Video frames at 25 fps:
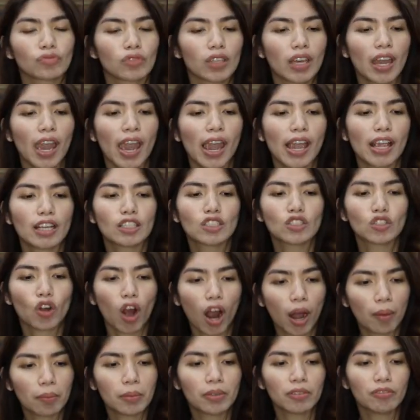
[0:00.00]

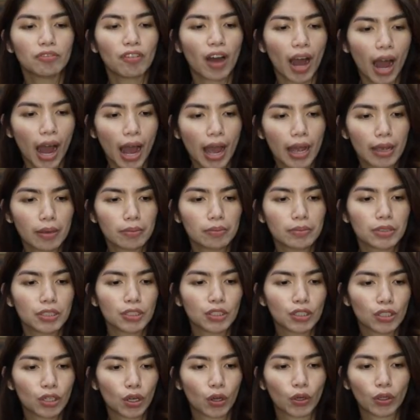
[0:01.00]
K-drama vibes,
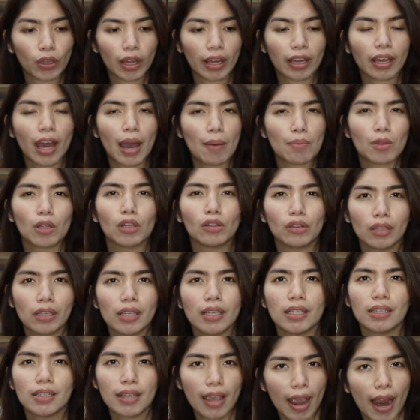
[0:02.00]
you know, like I'm the
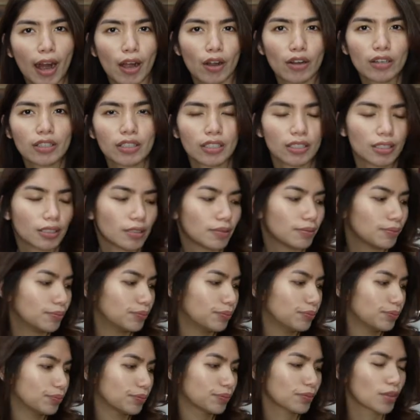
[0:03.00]
lead character.
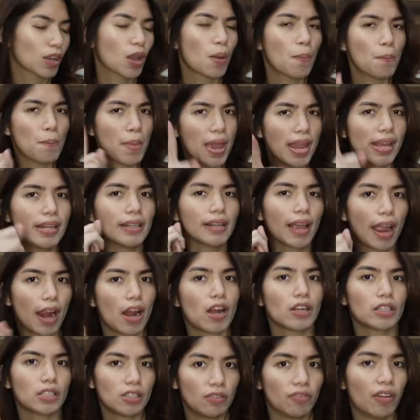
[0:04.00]
Main
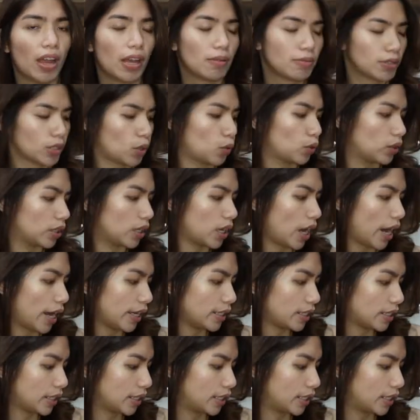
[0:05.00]
character vibes only, guys.